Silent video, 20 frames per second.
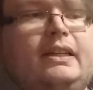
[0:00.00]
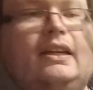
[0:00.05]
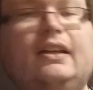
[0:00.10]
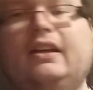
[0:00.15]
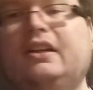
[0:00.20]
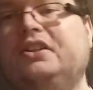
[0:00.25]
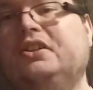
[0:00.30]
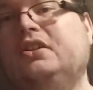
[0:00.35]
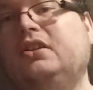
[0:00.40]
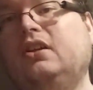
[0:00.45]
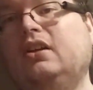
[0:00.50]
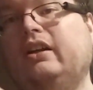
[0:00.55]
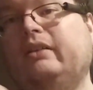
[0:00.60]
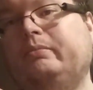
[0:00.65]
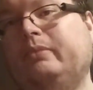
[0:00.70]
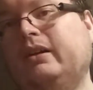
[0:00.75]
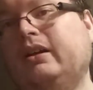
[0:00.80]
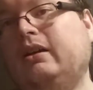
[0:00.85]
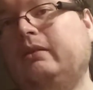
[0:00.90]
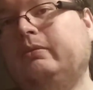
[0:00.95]
you, just look up
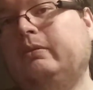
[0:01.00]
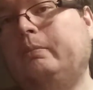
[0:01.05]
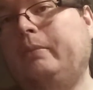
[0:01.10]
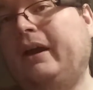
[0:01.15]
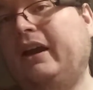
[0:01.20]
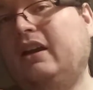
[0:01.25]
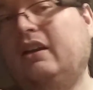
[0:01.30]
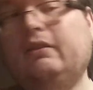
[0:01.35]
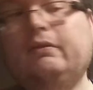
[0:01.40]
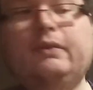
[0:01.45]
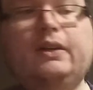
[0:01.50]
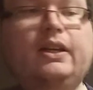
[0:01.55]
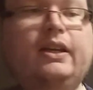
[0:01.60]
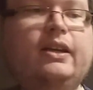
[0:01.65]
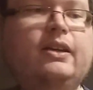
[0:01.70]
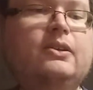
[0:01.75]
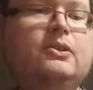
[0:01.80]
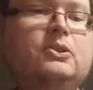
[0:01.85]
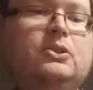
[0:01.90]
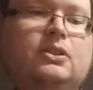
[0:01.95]
a couple painting
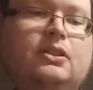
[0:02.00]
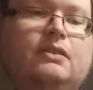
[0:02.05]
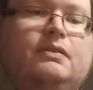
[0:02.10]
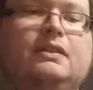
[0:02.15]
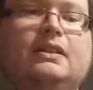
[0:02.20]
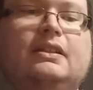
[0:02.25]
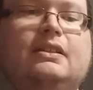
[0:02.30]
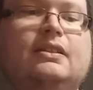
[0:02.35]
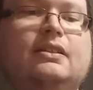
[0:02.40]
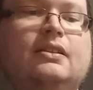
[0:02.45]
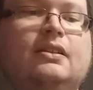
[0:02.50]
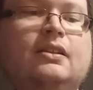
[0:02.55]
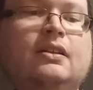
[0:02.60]
videos of this